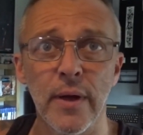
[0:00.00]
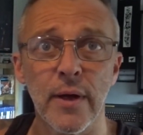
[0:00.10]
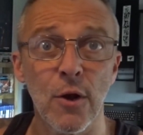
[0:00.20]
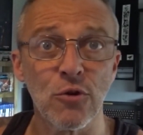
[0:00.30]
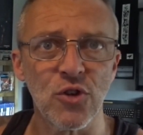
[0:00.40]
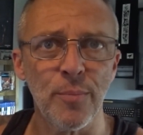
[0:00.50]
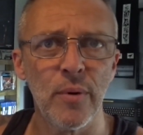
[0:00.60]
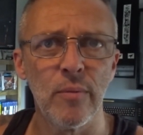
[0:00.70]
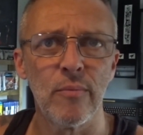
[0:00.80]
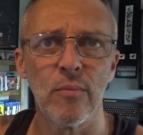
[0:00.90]
clock chip,
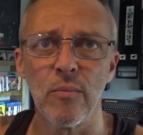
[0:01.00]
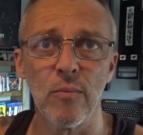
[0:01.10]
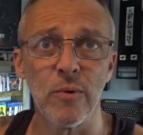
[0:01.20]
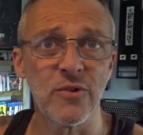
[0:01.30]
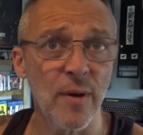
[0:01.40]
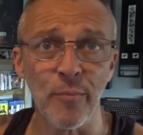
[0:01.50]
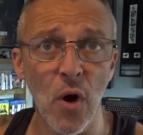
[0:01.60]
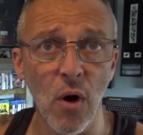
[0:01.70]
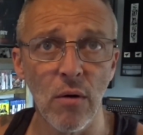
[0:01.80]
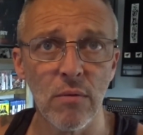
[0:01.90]
which I'm
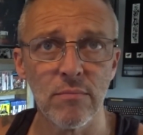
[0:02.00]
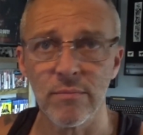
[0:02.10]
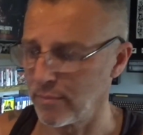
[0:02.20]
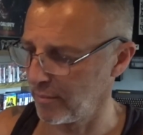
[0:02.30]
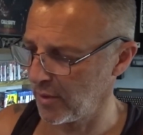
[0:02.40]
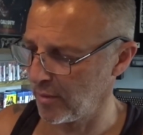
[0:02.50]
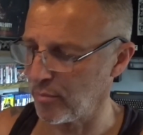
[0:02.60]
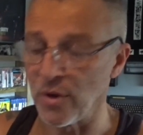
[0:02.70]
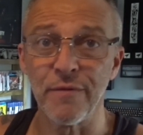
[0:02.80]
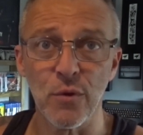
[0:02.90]
not,
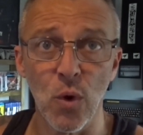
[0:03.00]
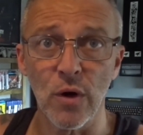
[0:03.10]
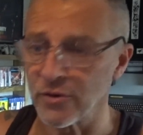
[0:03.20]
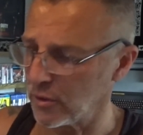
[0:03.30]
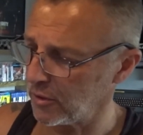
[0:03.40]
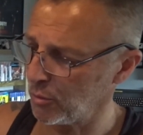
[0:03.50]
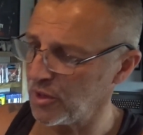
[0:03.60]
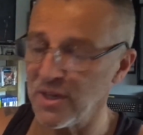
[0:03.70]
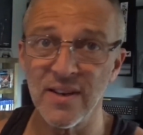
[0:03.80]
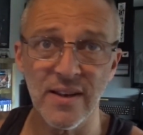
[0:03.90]
but if you was, you wouldn't
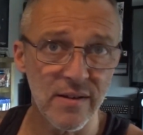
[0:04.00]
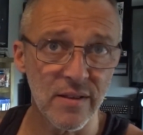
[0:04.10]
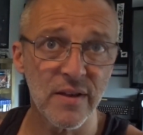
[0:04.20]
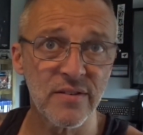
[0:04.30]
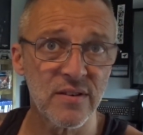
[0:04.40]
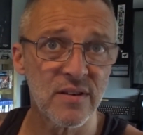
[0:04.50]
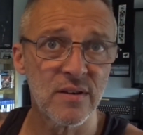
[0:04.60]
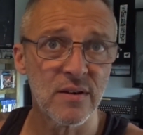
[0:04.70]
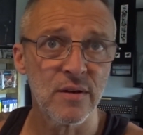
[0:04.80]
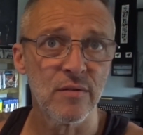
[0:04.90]
need any of this,
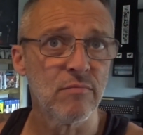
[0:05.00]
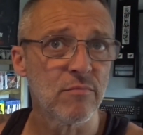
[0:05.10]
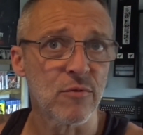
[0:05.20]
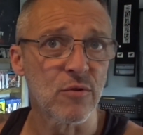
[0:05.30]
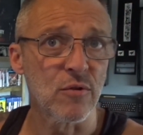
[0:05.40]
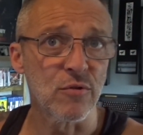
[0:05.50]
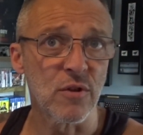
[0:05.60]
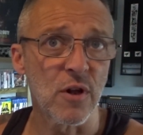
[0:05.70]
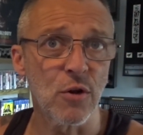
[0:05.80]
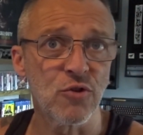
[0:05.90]
because the
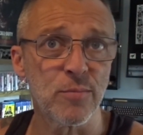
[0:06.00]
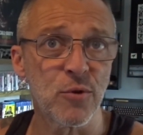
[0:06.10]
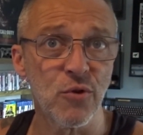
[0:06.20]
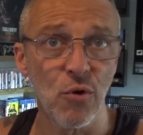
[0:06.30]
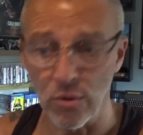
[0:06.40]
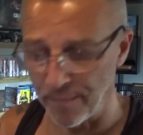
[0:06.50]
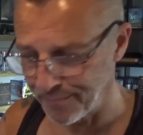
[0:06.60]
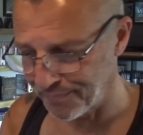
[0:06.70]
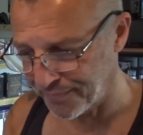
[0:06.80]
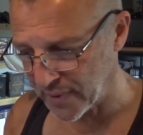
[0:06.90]
clock chip does it all.
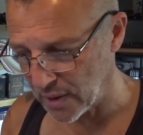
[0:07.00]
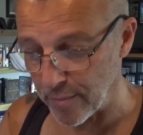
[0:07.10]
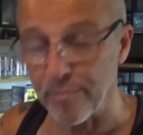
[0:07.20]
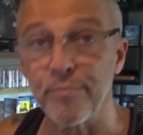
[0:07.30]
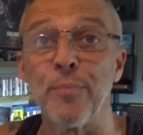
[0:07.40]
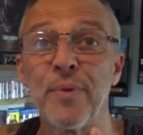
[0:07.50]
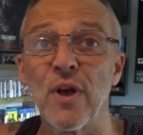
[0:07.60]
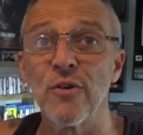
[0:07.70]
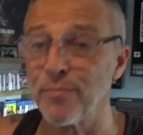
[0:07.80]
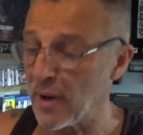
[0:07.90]
But
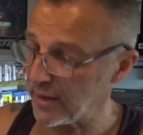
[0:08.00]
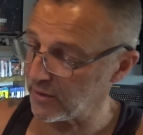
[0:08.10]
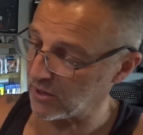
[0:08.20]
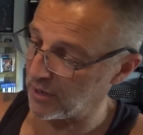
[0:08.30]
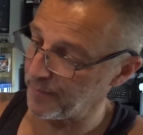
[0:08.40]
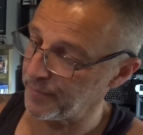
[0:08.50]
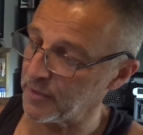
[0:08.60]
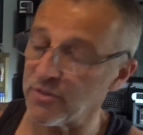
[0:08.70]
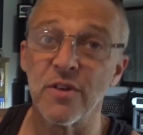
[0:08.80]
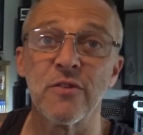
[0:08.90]
because mine's
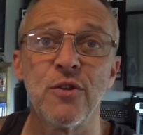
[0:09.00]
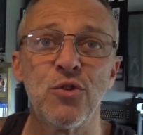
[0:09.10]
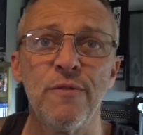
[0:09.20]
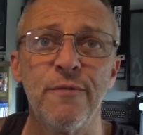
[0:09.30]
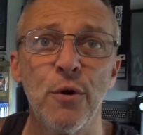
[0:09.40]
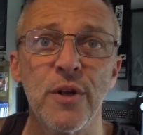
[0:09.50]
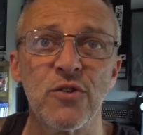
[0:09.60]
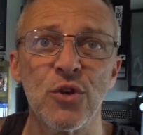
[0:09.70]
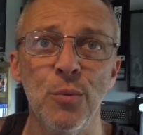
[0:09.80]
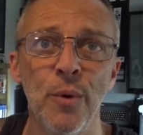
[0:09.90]
the
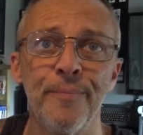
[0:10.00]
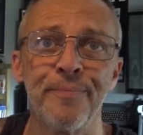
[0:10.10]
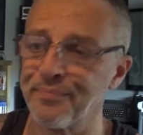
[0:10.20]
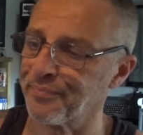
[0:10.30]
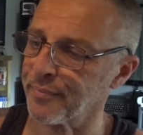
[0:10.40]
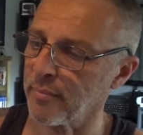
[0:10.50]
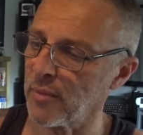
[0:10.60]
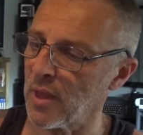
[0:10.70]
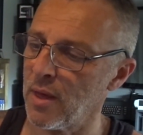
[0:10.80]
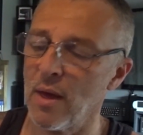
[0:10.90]
6242,
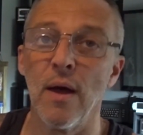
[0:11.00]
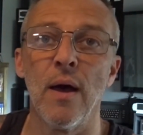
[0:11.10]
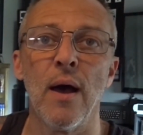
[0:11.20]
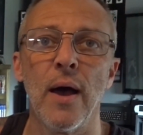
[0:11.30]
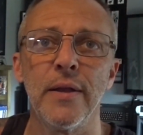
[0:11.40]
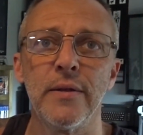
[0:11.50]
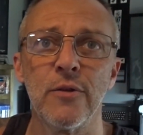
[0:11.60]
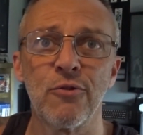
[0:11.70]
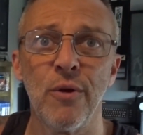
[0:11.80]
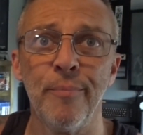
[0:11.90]
I need the
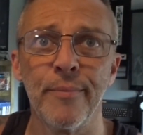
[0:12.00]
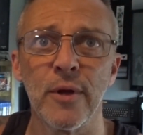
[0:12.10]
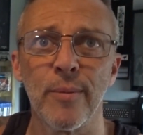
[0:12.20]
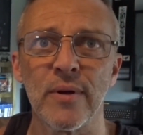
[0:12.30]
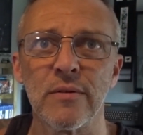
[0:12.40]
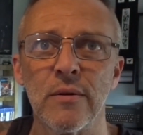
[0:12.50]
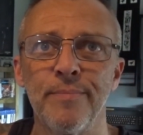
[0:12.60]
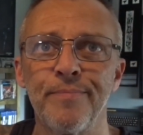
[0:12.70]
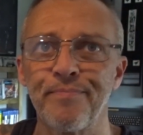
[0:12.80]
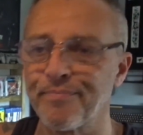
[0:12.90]
trim capacitor,
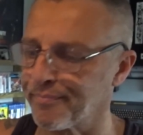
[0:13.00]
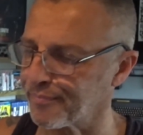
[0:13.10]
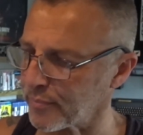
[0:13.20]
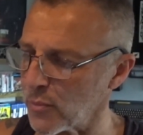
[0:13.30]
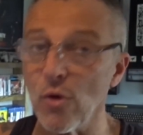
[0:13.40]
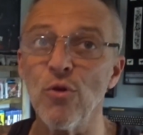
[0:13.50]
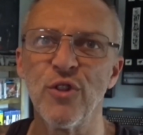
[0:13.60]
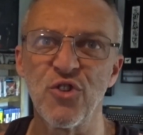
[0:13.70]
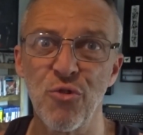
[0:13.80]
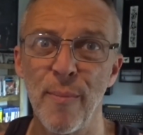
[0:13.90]

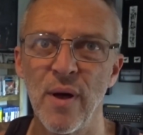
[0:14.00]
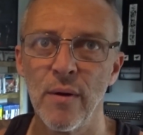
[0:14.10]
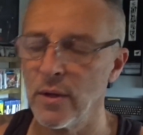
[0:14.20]
the trimmer.